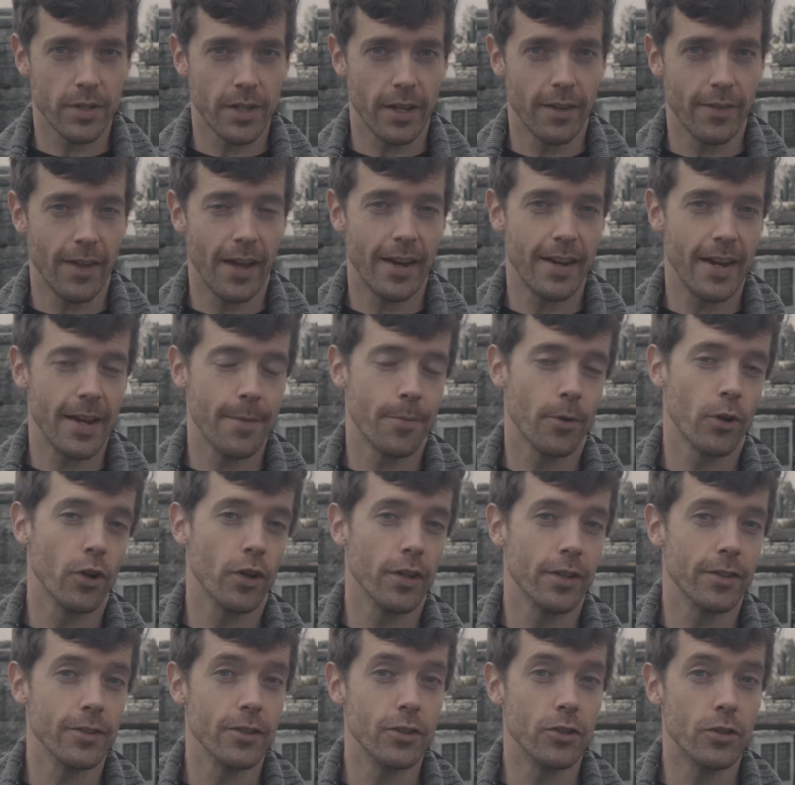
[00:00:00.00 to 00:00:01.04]
in that
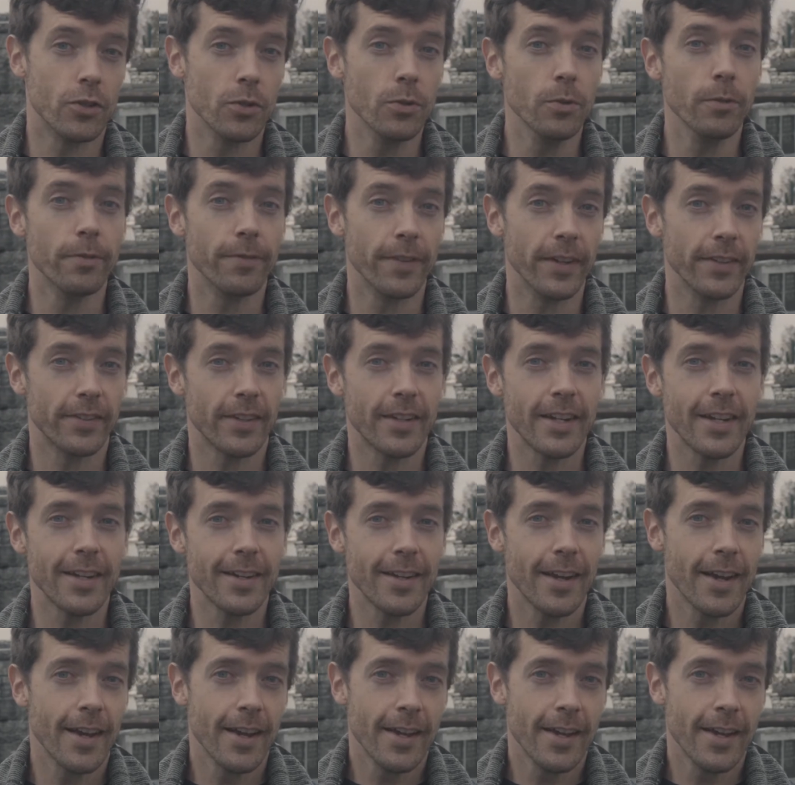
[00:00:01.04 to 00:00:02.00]
neighborhood do visit it,